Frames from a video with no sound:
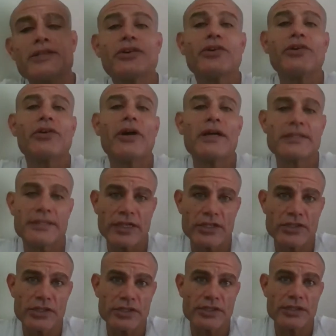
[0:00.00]

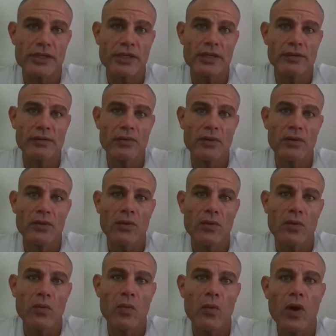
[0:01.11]
categorizations.
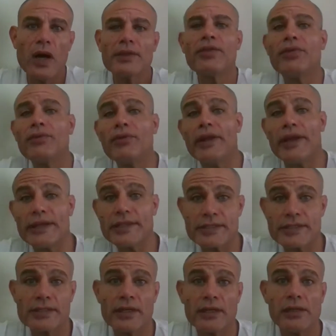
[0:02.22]
What
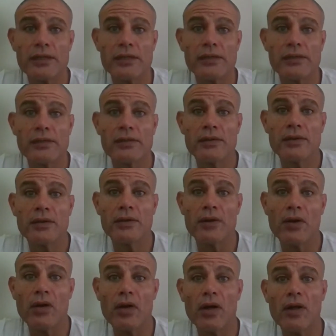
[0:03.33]
threats
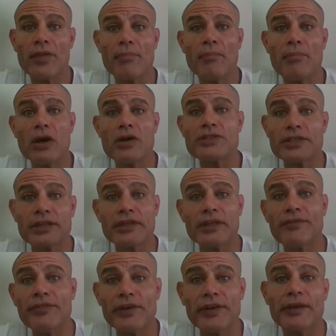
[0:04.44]
are the most
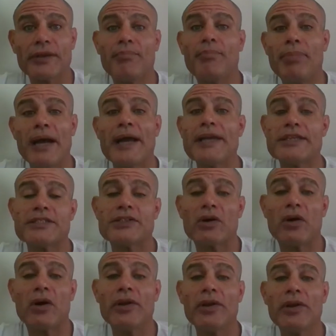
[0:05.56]
significant
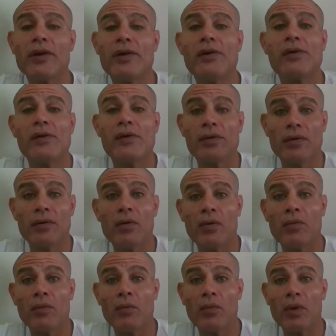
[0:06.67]
based on
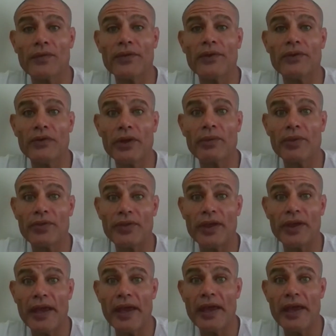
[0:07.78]
what they're doing with
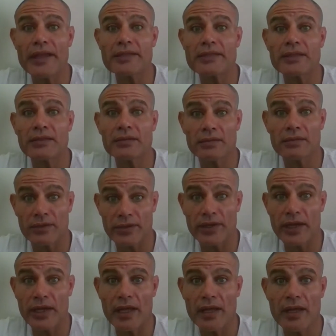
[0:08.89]
their hands,
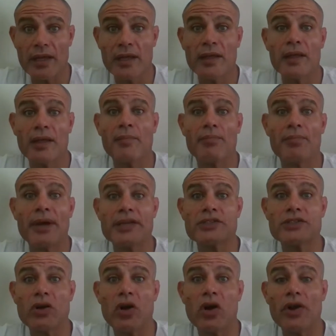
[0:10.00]
okay,
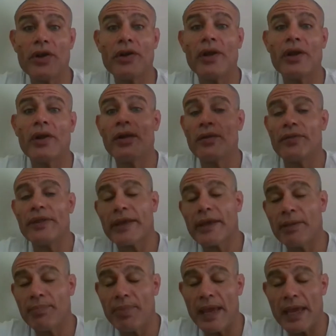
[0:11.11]
based on
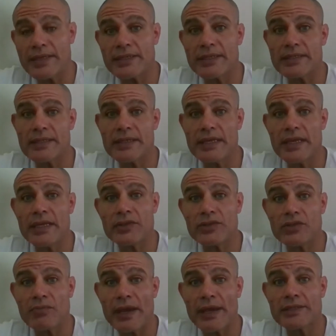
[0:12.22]
their
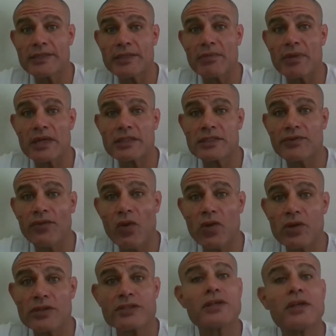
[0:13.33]
capacity to maximize
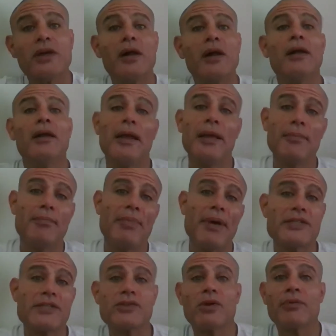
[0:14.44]
force, and
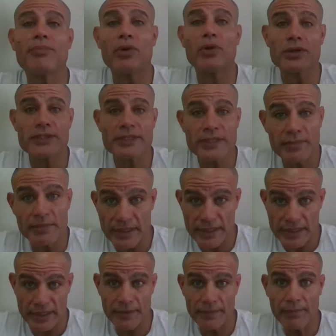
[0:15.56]
based on
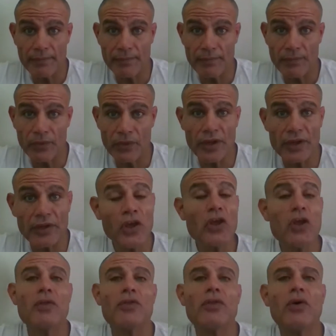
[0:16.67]
proximity. All
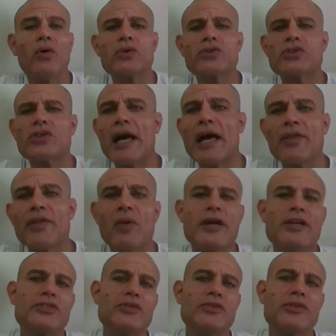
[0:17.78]
right. There are also other
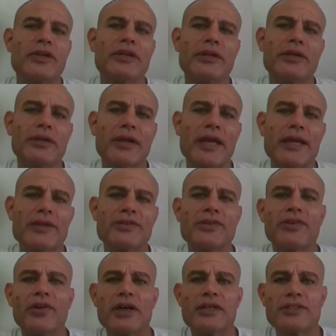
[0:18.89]
ways you can
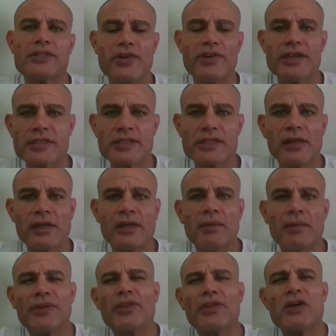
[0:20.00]
categorize threats,
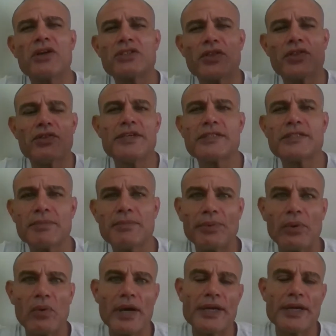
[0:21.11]
but those are 3
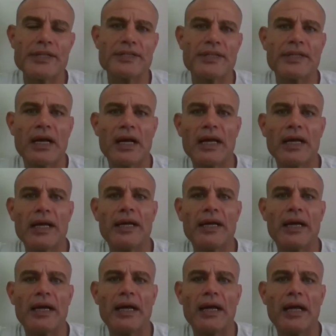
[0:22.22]
simple ways that
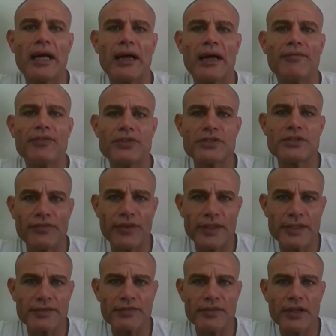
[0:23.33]
I've used
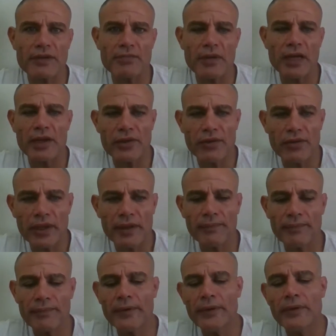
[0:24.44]
effectively in my
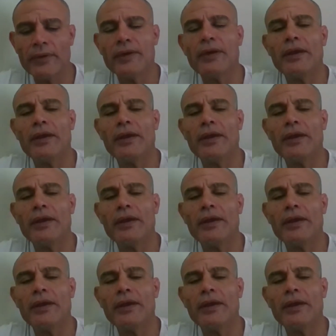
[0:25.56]
career.